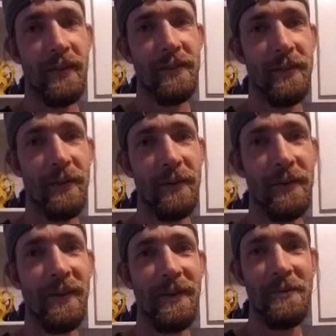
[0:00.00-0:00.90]

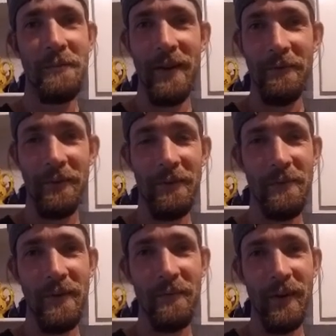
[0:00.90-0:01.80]
So wait for the
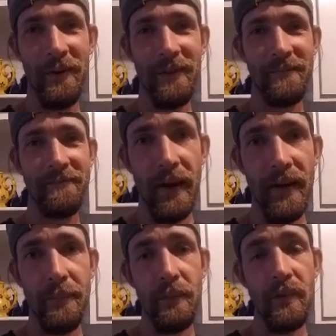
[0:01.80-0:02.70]
warm weather.
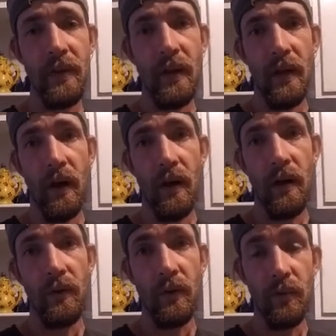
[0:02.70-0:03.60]
Pineapple
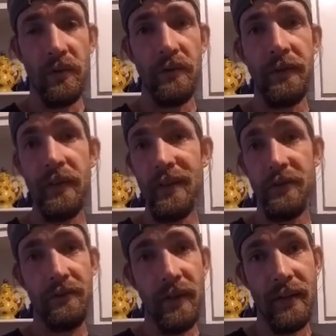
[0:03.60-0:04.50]
are severely
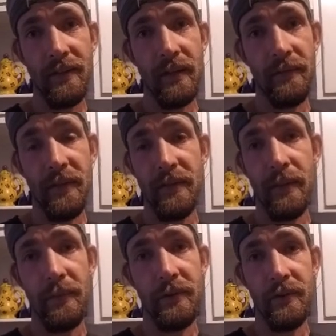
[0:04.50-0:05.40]
stressed if the
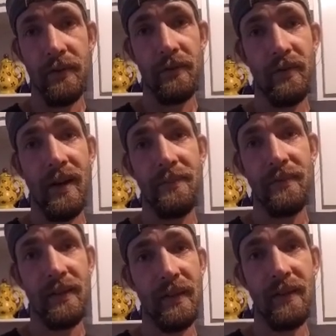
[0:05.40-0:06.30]
temperature
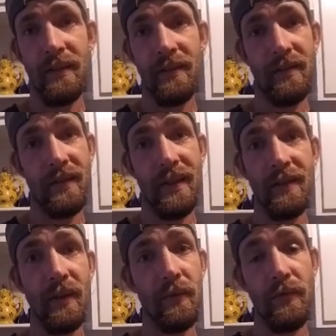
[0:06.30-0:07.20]
drops into like
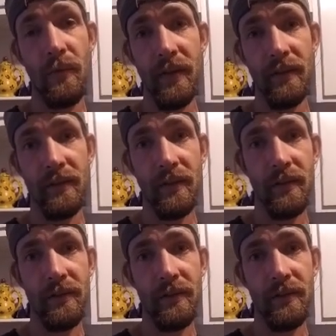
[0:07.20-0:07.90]
low 40s.